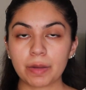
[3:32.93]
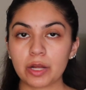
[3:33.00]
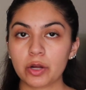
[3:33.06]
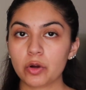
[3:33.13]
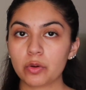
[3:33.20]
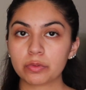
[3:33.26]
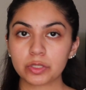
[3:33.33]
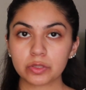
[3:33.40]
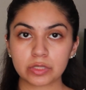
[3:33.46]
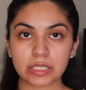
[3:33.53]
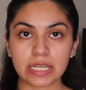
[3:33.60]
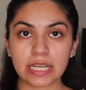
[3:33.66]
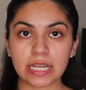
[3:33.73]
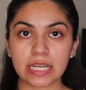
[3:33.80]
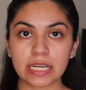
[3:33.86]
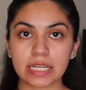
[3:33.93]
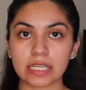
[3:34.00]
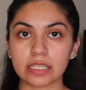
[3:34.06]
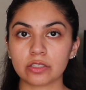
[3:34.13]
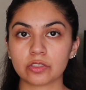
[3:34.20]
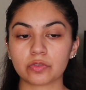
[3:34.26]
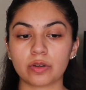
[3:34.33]
My whole routine
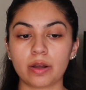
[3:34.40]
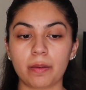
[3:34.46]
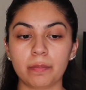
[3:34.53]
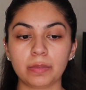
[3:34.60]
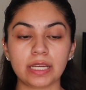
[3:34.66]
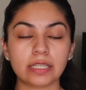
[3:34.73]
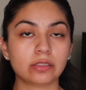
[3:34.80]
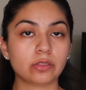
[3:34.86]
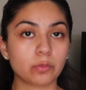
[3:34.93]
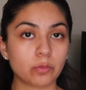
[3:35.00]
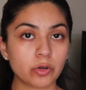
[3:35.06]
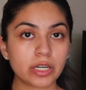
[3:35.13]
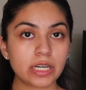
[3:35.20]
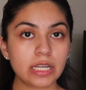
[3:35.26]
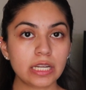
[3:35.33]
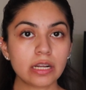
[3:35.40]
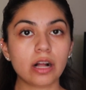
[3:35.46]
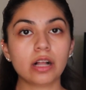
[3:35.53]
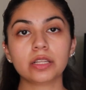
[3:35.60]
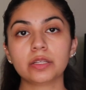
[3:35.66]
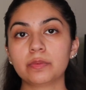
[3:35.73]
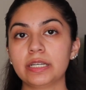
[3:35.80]
is from like the morning
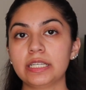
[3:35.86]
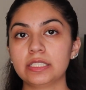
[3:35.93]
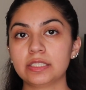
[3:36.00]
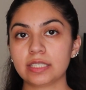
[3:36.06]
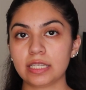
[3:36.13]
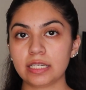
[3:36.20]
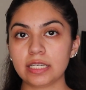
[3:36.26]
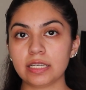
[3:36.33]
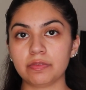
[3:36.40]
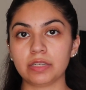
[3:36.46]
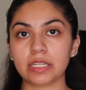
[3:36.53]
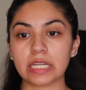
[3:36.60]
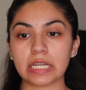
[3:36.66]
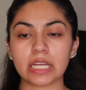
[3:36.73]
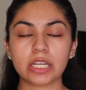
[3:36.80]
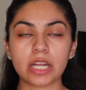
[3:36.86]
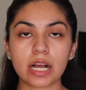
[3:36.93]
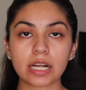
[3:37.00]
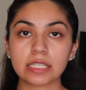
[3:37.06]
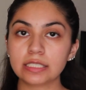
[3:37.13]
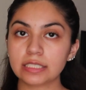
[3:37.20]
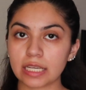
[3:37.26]
all the way into the evening,
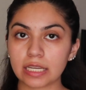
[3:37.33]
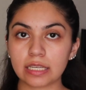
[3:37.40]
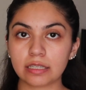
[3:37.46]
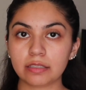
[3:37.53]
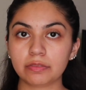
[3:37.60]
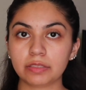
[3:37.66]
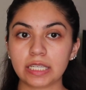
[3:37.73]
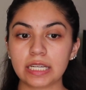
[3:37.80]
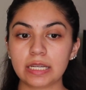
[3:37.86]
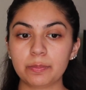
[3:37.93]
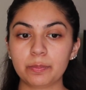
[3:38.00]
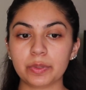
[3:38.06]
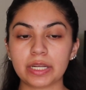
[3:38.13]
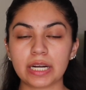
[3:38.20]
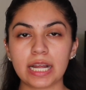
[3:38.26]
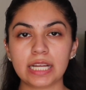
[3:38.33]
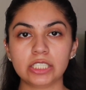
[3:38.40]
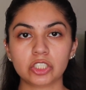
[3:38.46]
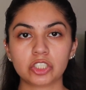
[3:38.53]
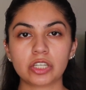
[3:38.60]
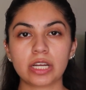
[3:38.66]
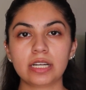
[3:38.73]
not consecutively, but I
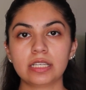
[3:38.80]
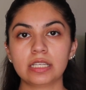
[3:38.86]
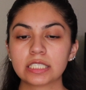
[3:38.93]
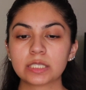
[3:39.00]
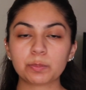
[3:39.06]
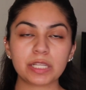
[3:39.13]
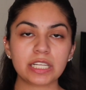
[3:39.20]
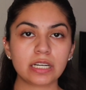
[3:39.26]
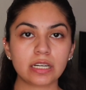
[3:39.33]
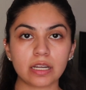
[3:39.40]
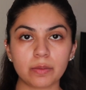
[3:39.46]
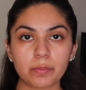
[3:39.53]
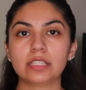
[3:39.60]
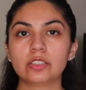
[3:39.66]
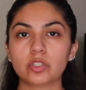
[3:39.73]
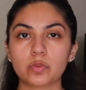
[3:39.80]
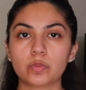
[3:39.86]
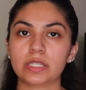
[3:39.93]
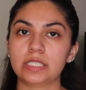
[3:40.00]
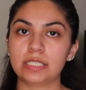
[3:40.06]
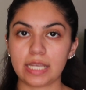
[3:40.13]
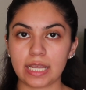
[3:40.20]
just try to split it up into
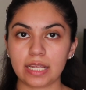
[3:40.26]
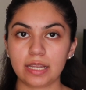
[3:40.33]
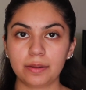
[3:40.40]
one day.